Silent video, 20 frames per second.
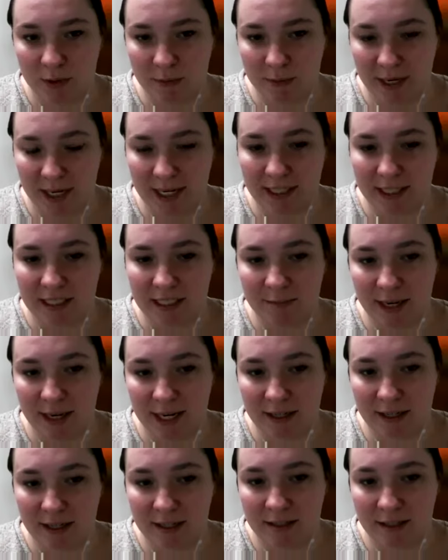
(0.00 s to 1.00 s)
open meeting to
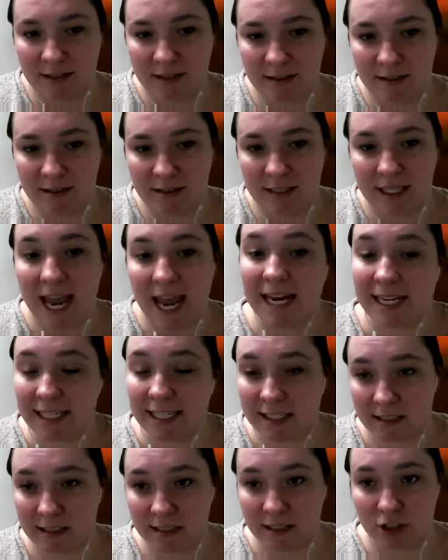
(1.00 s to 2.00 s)
make any
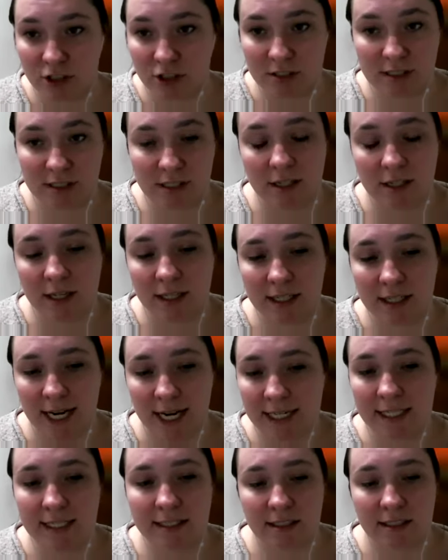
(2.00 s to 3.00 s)
decisions.
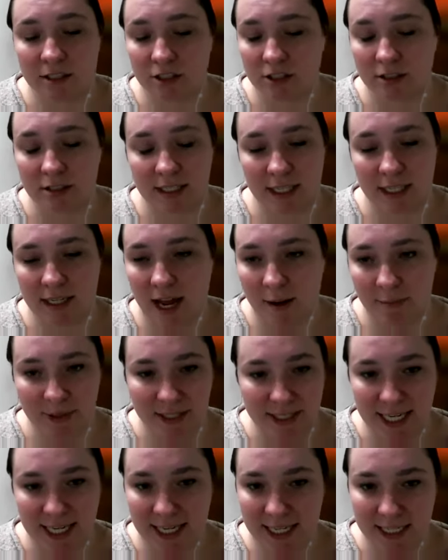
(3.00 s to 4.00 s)
Any decisions cannot
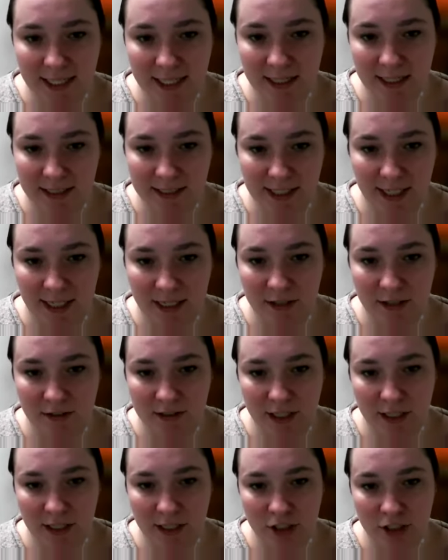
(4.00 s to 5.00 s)
be taken in executive
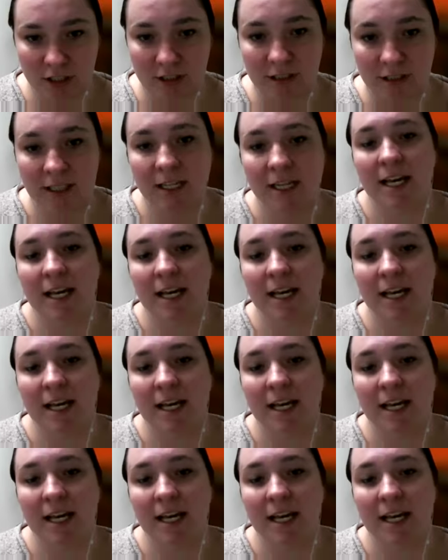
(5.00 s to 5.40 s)
session.